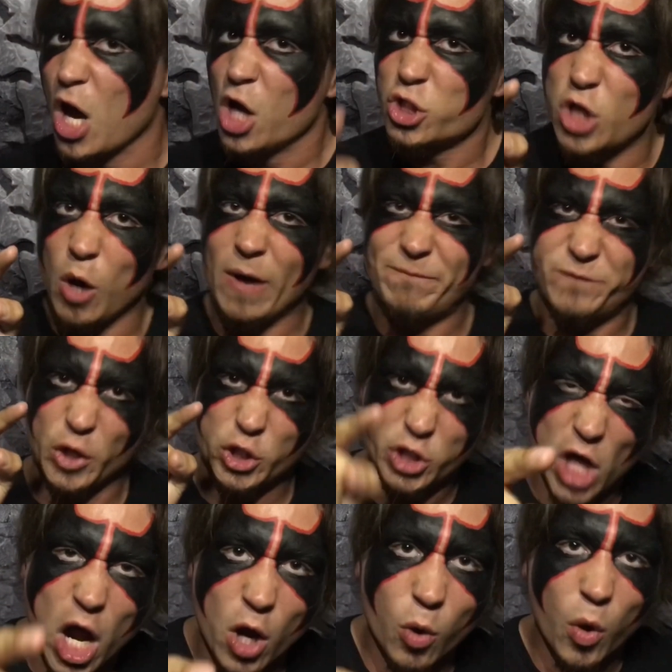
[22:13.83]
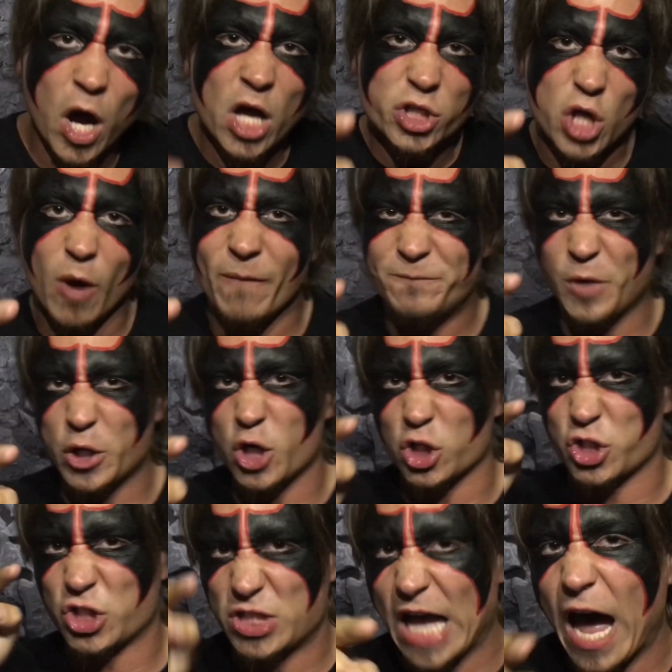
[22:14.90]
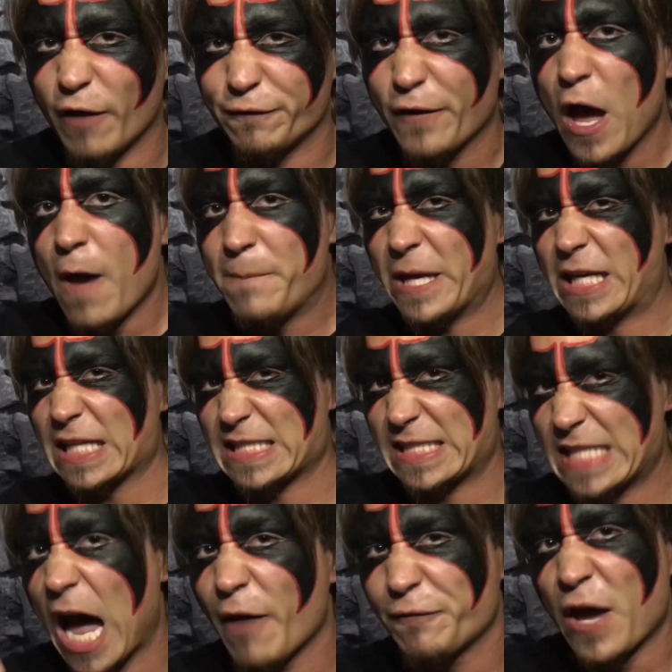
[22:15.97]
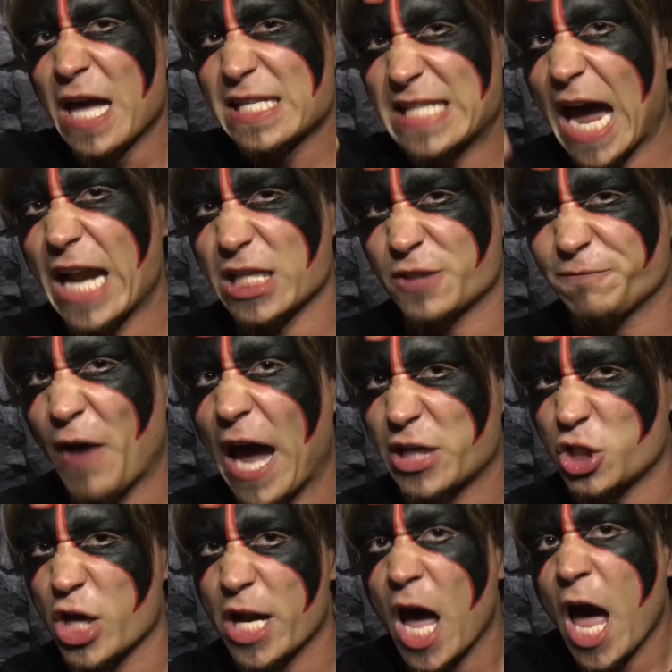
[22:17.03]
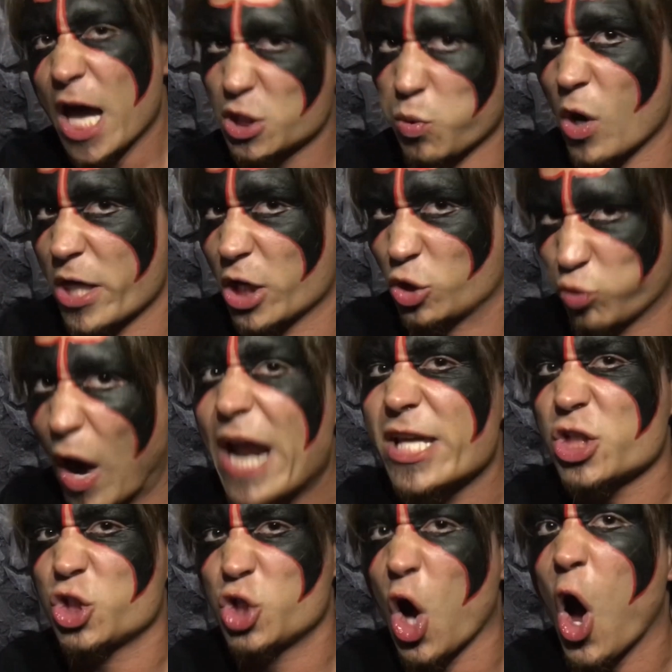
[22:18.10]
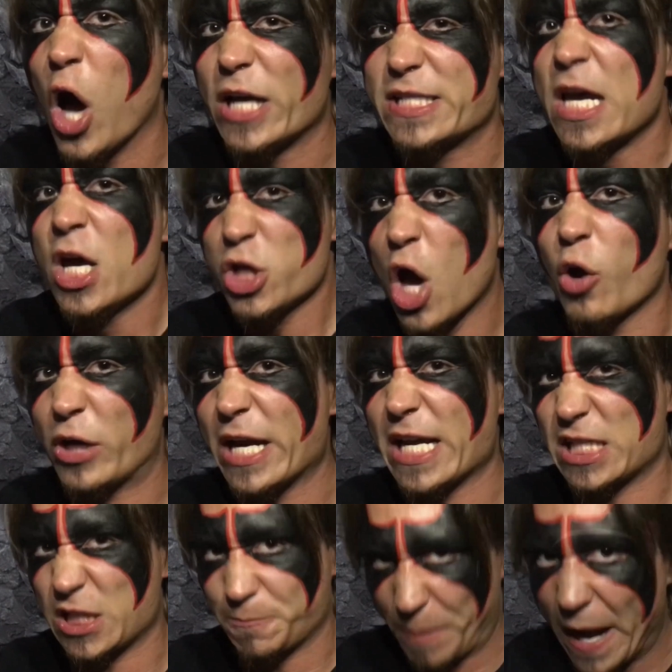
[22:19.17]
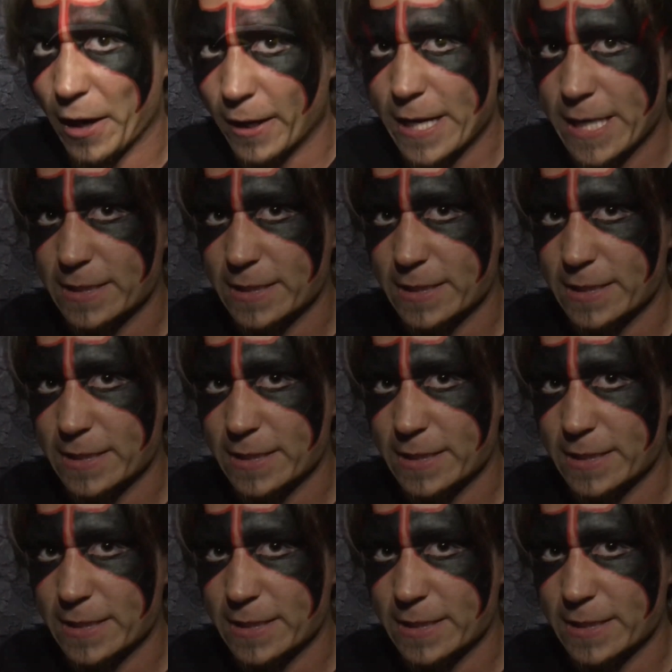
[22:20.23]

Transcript: Do it for you. Do it for yourself. Because self-satisfaction is one of the greatest joys you can experience.